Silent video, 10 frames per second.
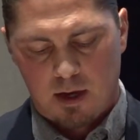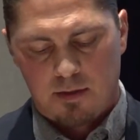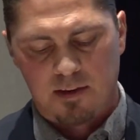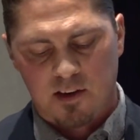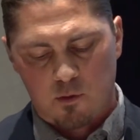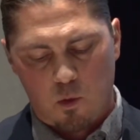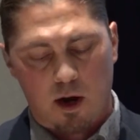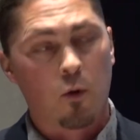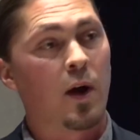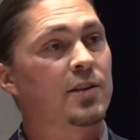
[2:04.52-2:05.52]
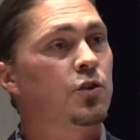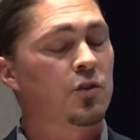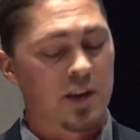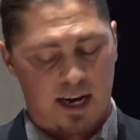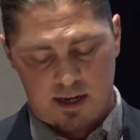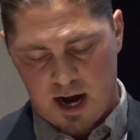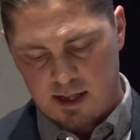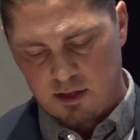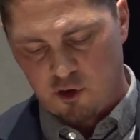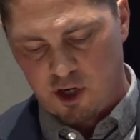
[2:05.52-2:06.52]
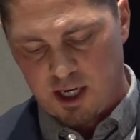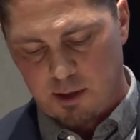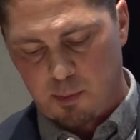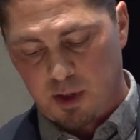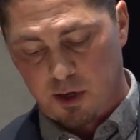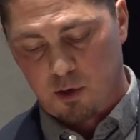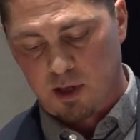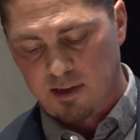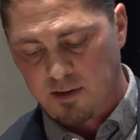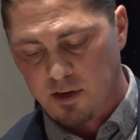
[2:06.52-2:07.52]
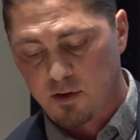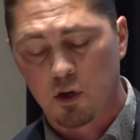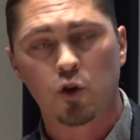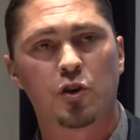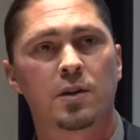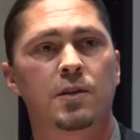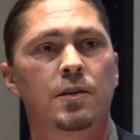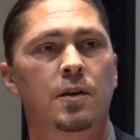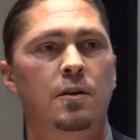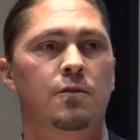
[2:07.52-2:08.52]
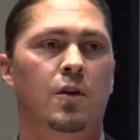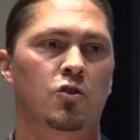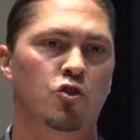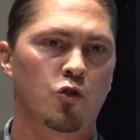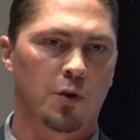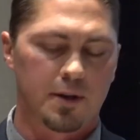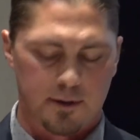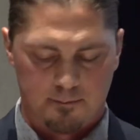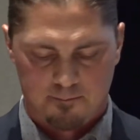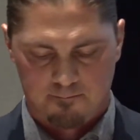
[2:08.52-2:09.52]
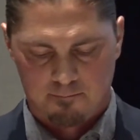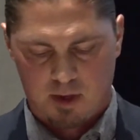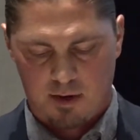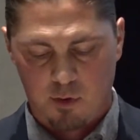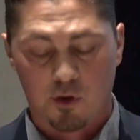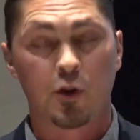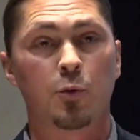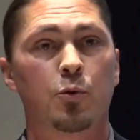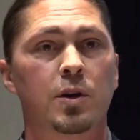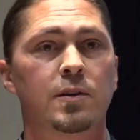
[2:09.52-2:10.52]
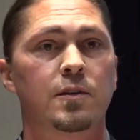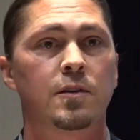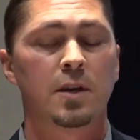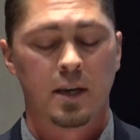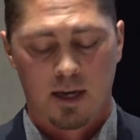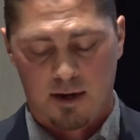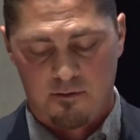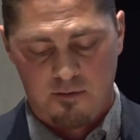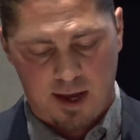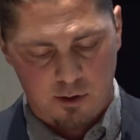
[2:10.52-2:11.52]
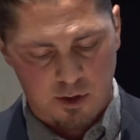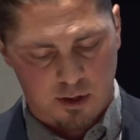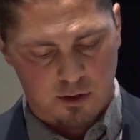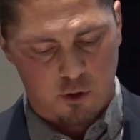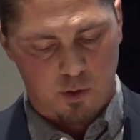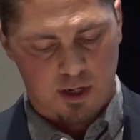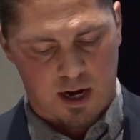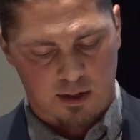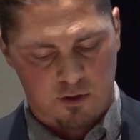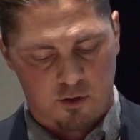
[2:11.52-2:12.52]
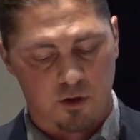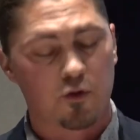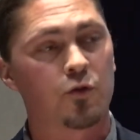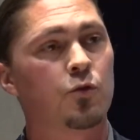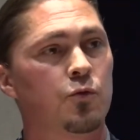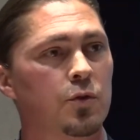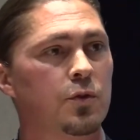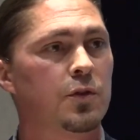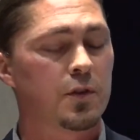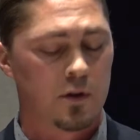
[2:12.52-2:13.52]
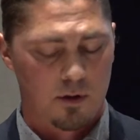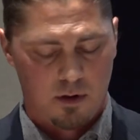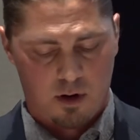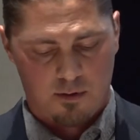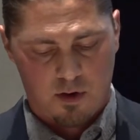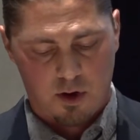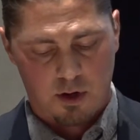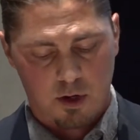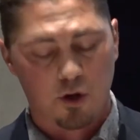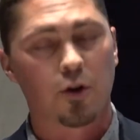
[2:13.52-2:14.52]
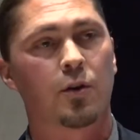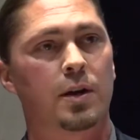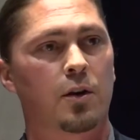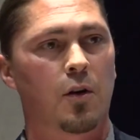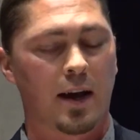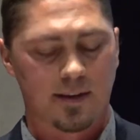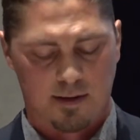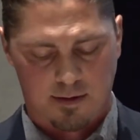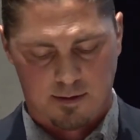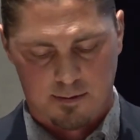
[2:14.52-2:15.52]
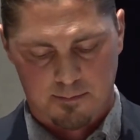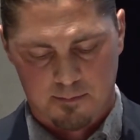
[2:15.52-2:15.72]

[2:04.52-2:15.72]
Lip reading: This is where Western technology and political institutions fall short in their hubris and failure to acknowledge the true roots of our current crisis,